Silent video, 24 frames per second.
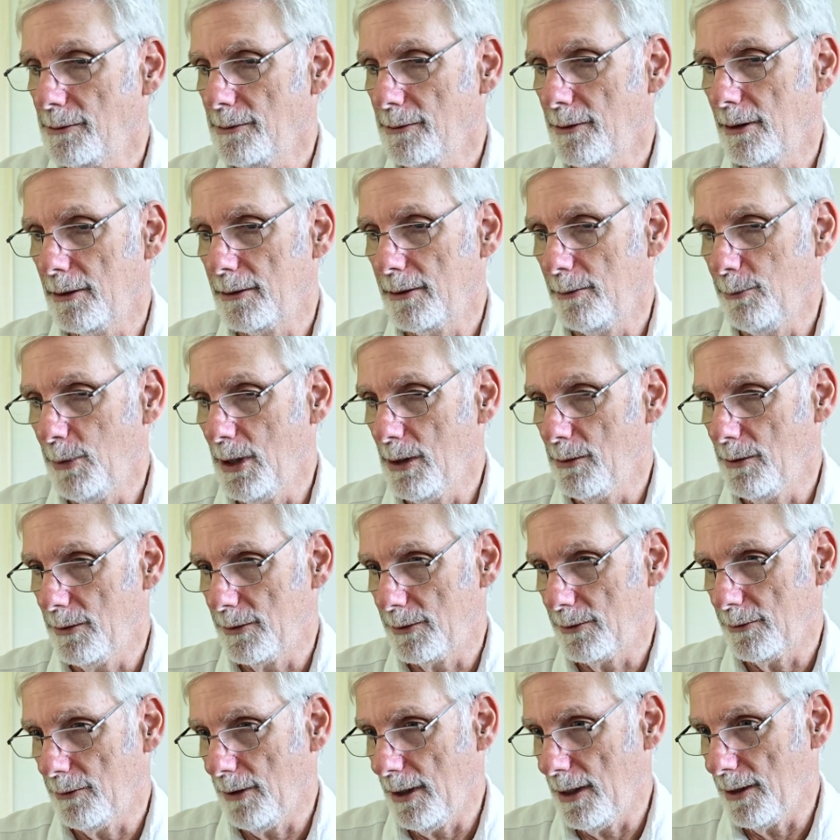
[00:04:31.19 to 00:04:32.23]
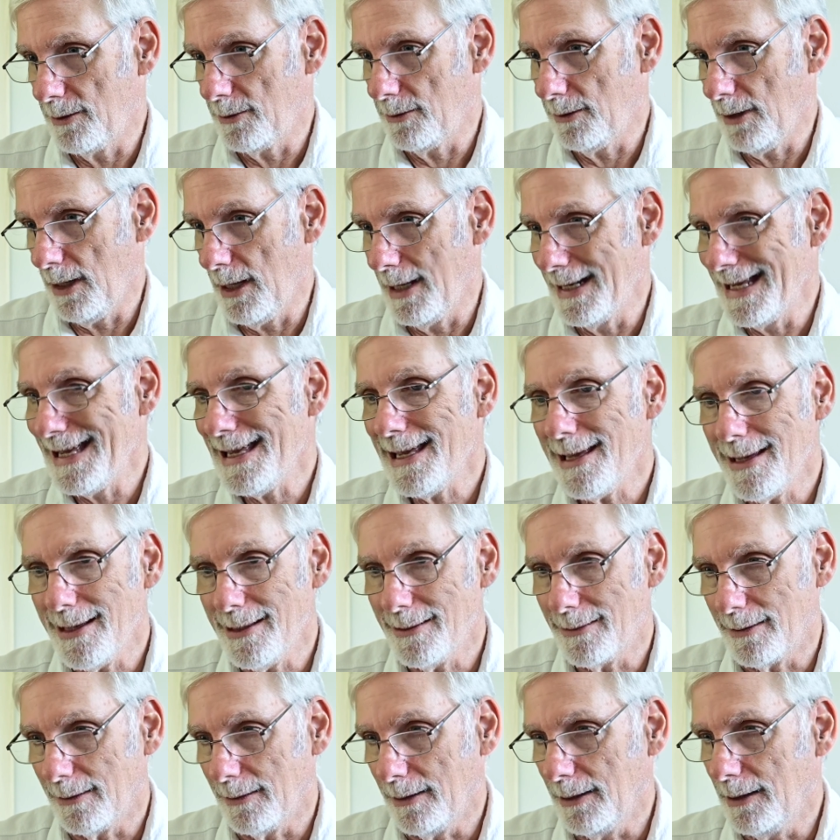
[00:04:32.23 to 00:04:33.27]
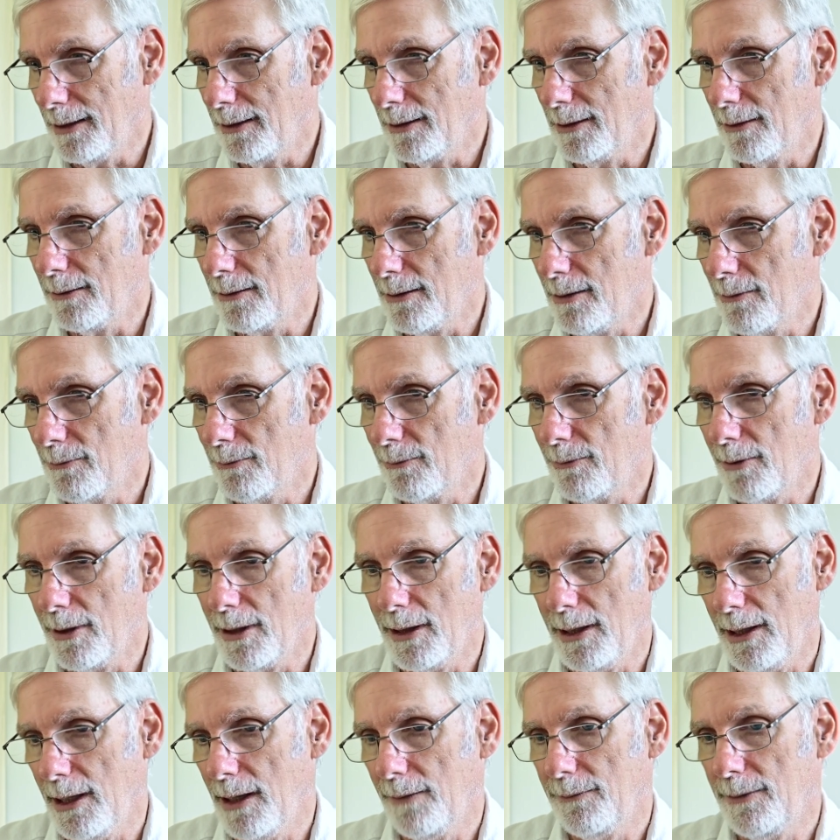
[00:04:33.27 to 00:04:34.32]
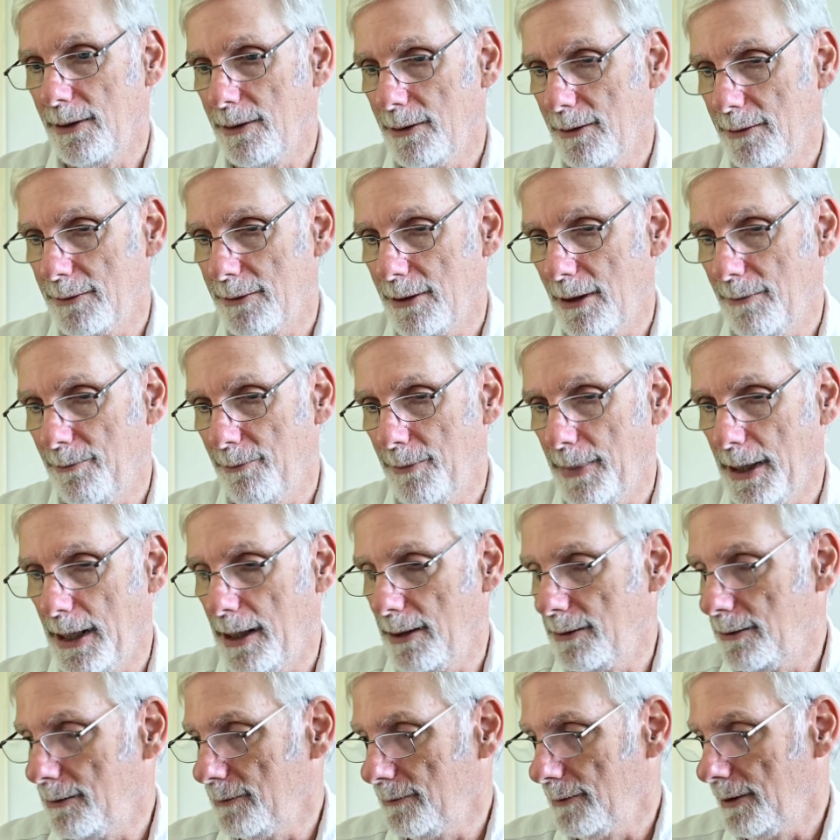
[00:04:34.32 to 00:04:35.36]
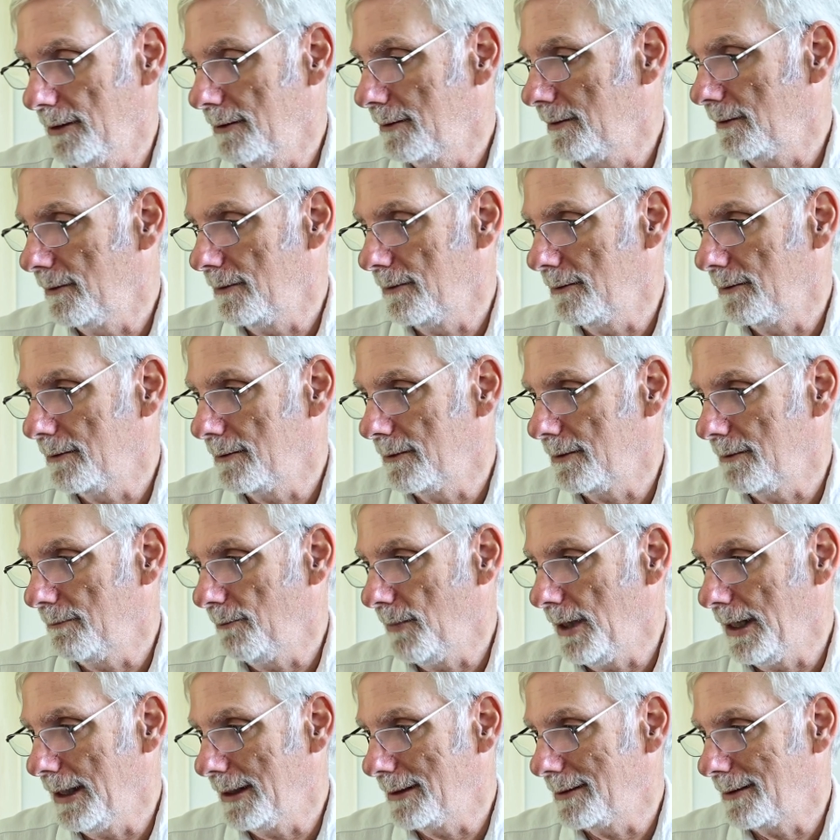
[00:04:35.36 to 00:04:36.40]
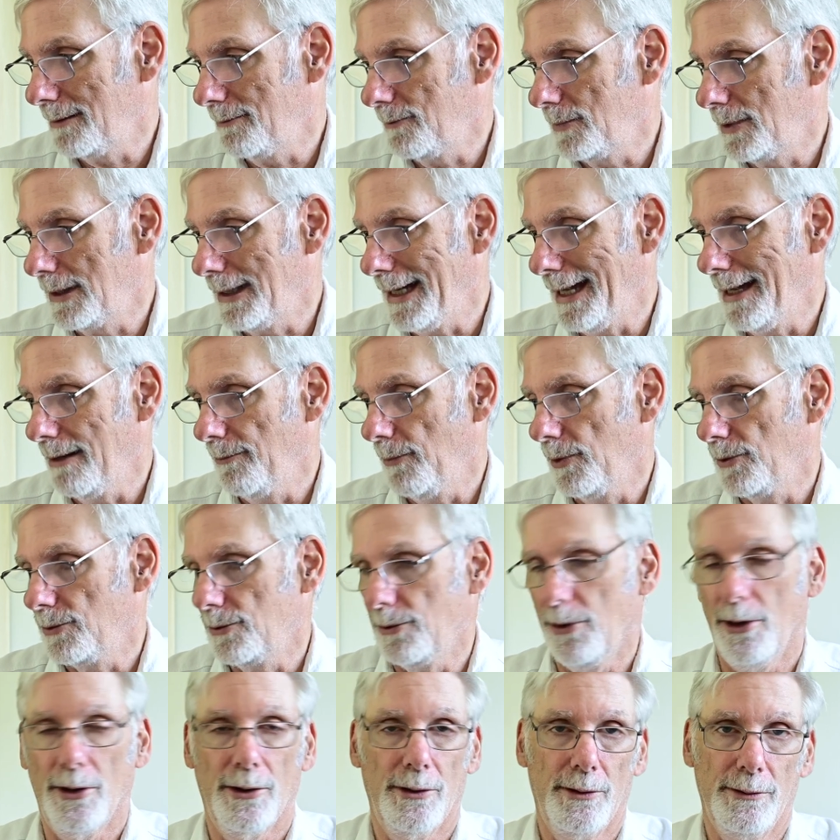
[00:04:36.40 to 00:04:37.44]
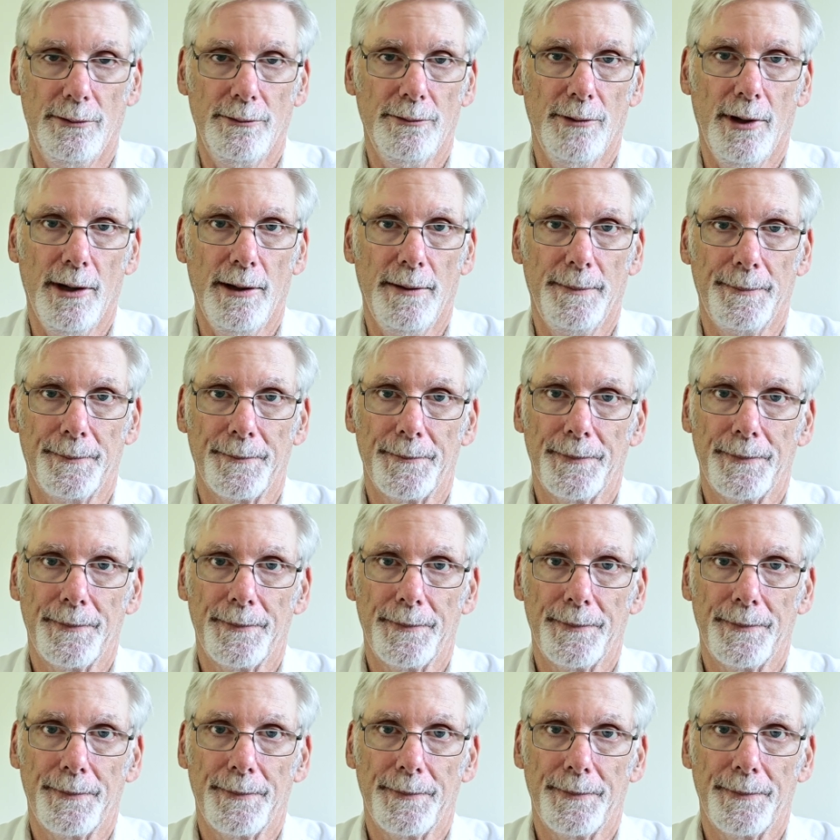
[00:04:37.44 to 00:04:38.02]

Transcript: You're not going to be able to scratch that easily. You really have to do something bad to it to make some damage known, right?